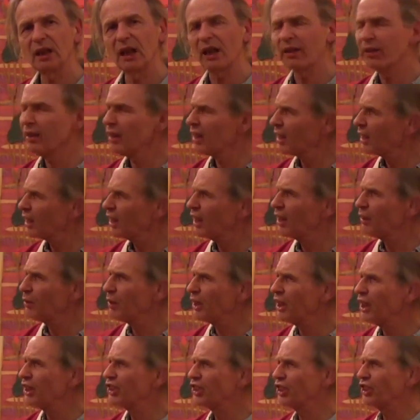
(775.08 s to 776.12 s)
I think
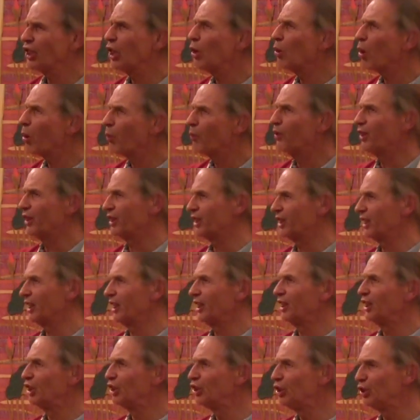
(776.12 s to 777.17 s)
he so
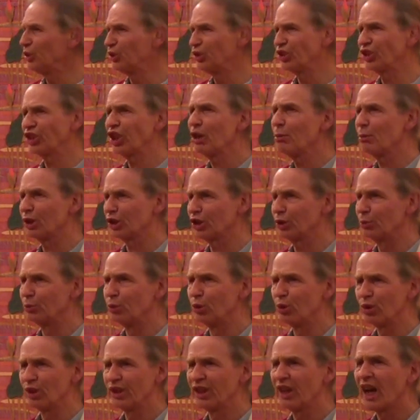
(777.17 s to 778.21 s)
obviously knew so much
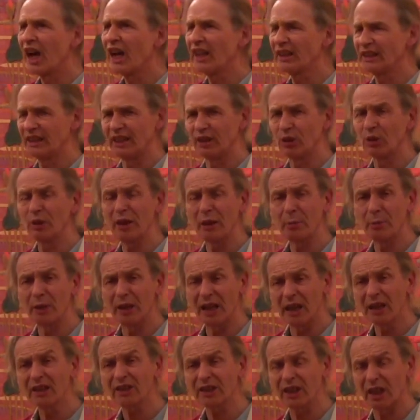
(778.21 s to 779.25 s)
more than I did or
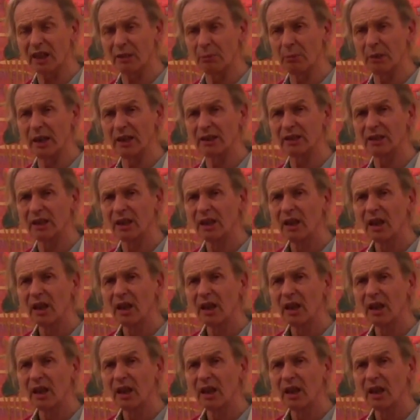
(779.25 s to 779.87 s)
anybody else I'd met.